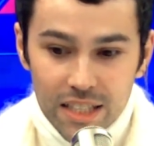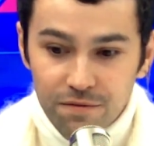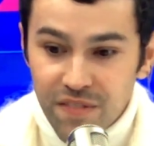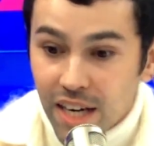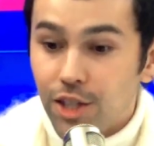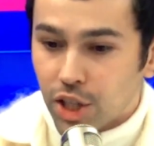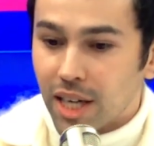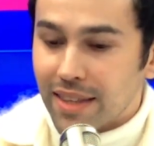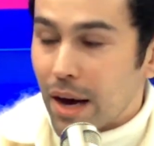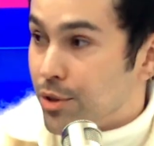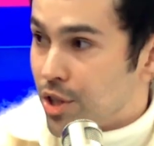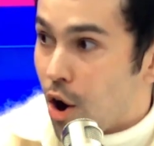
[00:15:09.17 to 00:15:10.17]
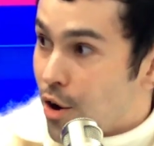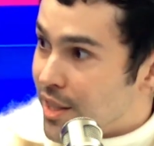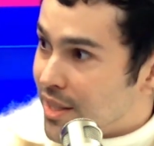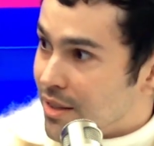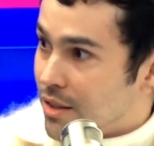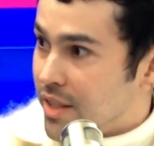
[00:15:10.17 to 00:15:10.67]
finishing it that was the hardest
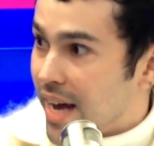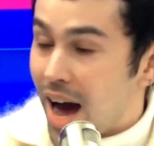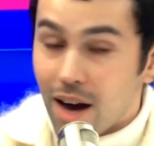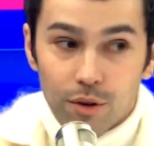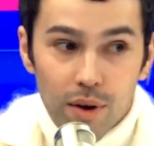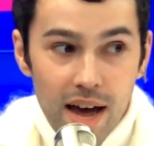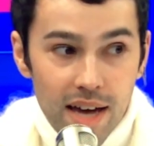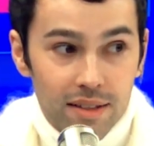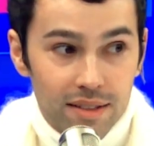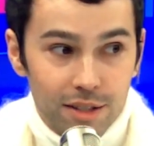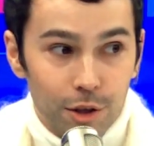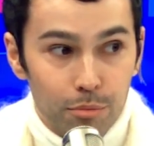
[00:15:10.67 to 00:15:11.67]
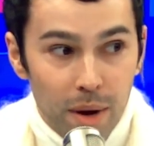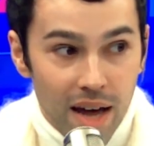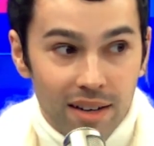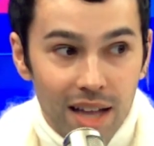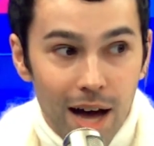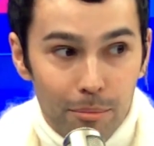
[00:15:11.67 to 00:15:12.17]
because I was like, how do I still
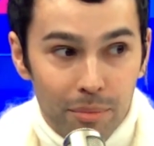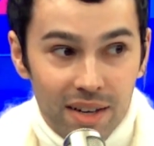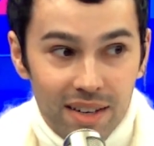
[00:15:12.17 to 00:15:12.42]
bottle up?